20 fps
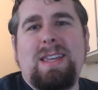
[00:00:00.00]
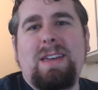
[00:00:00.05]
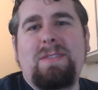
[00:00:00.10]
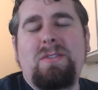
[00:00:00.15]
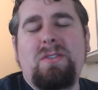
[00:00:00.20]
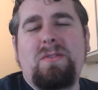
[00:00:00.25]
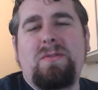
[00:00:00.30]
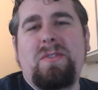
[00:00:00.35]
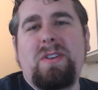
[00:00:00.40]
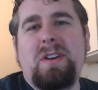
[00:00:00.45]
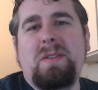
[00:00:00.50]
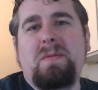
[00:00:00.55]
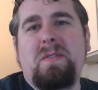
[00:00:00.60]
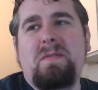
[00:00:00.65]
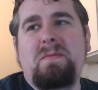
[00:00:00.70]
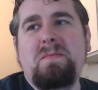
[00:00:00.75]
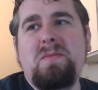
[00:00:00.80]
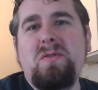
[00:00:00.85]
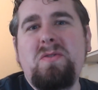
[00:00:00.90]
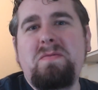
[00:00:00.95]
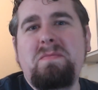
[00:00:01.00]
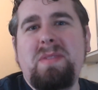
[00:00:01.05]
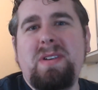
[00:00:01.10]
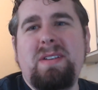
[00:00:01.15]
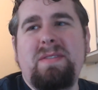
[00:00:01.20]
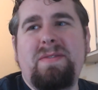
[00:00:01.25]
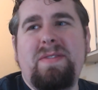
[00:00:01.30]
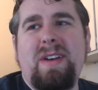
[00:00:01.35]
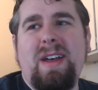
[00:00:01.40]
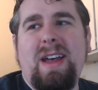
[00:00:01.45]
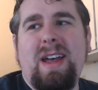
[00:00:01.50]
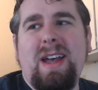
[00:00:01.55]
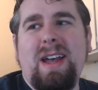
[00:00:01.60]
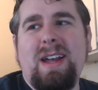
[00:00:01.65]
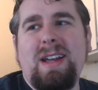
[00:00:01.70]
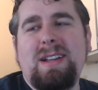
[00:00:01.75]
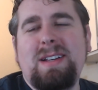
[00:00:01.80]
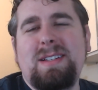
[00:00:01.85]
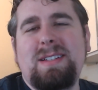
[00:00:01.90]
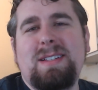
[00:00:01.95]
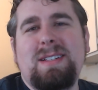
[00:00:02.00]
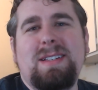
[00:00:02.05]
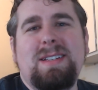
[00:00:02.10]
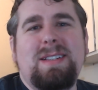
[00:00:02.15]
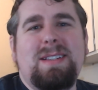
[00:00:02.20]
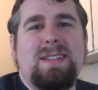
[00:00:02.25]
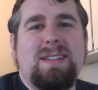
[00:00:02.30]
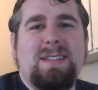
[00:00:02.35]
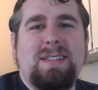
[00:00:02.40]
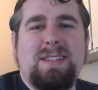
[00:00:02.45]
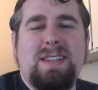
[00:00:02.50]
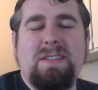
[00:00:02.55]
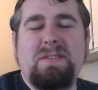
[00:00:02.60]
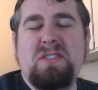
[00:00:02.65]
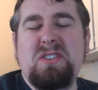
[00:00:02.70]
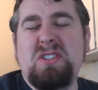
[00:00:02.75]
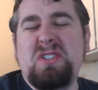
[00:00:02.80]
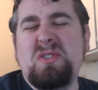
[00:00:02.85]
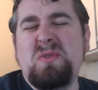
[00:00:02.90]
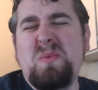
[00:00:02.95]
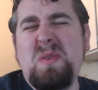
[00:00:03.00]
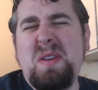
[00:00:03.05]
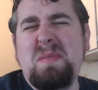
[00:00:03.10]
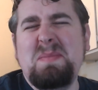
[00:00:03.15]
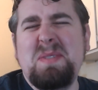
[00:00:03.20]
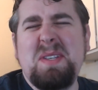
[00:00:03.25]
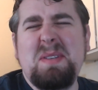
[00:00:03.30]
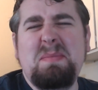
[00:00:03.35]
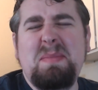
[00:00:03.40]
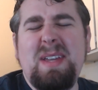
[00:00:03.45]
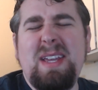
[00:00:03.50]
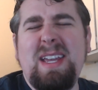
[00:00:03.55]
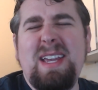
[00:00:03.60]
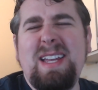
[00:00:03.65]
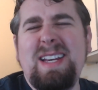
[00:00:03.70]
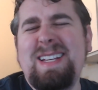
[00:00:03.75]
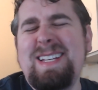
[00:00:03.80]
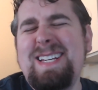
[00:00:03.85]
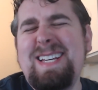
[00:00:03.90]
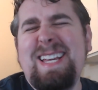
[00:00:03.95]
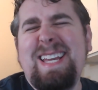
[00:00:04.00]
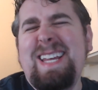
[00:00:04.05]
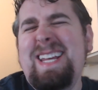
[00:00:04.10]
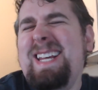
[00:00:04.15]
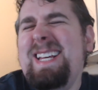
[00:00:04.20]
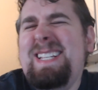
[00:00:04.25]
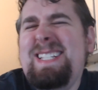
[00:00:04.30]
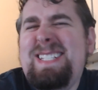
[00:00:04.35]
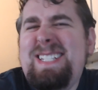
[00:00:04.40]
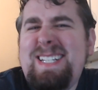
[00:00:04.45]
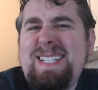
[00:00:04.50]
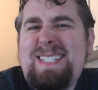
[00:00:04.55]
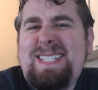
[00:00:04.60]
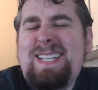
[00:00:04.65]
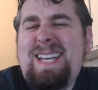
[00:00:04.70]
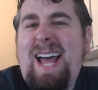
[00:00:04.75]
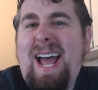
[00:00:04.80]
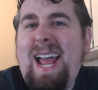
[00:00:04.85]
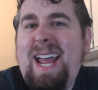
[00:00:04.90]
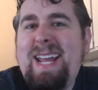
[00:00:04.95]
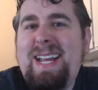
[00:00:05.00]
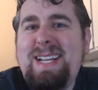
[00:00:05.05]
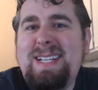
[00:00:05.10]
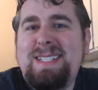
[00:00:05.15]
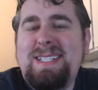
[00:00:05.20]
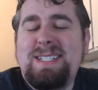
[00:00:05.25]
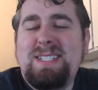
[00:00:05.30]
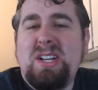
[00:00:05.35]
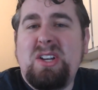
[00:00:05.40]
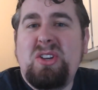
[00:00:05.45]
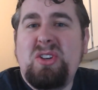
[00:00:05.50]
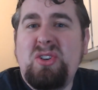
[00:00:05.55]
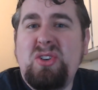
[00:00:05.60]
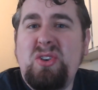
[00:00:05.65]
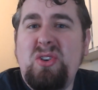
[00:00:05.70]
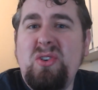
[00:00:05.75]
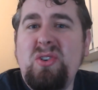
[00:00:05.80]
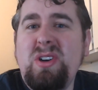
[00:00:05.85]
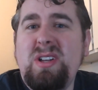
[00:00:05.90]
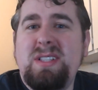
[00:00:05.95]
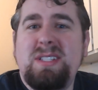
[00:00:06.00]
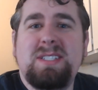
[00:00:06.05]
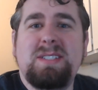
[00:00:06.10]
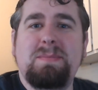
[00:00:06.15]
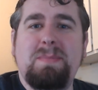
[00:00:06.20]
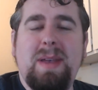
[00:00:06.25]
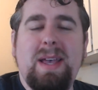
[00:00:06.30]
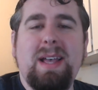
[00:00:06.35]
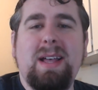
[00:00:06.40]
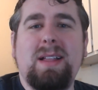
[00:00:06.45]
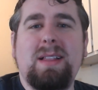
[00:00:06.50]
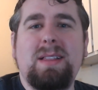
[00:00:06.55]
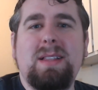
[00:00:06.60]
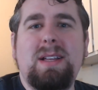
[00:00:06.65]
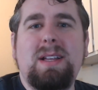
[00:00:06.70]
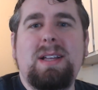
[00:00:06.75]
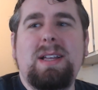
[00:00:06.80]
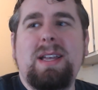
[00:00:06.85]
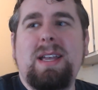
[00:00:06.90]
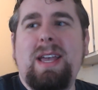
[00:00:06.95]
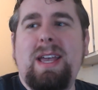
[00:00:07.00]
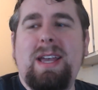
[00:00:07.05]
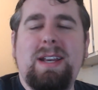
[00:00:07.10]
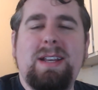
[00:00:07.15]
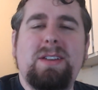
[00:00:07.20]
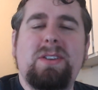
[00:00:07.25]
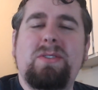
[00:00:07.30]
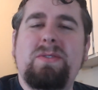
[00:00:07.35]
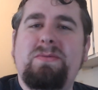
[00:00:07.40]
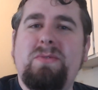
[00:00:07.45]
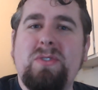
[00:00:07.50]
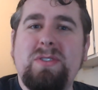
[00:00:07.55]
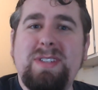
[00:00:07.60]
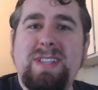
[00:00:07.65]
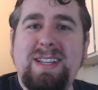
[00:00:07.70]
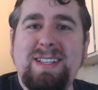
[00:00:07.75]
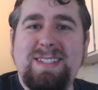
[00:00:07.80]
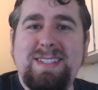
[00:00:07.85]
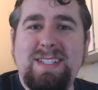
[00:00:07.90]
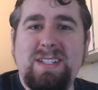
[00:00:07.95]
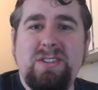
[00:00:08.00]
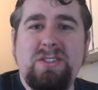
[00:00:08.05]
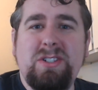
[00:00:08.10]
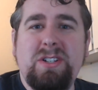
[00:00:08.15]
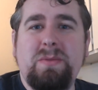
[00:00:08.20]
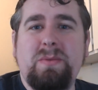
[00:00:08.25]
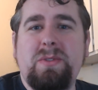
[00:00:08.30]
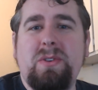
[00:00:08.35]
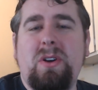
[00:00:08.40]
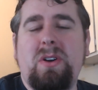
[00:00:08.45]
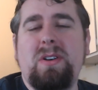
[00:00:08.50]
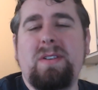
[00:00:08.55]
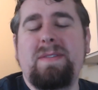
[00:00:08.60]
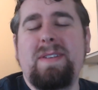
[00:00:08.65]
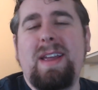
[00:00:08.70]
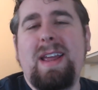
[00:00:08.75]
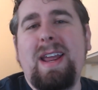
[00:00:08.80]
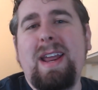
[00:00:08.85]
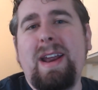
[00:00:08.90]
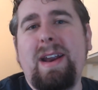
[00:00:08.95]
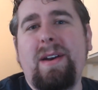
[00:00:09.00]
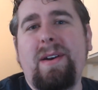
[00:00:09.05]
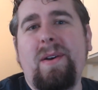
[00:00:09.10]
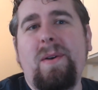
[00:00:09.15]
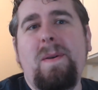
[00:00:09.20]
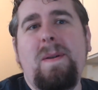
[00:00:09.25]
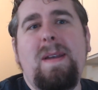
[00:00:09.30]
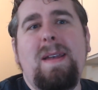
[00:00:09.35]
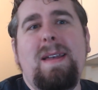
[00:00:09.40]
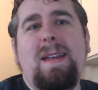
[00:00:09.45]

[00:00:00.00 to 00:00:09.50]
you a freedom of movement effect, it gives you a swim speed. It's just nice. It's a good spell. And, you know, of course, it has synergy with Heart of Air,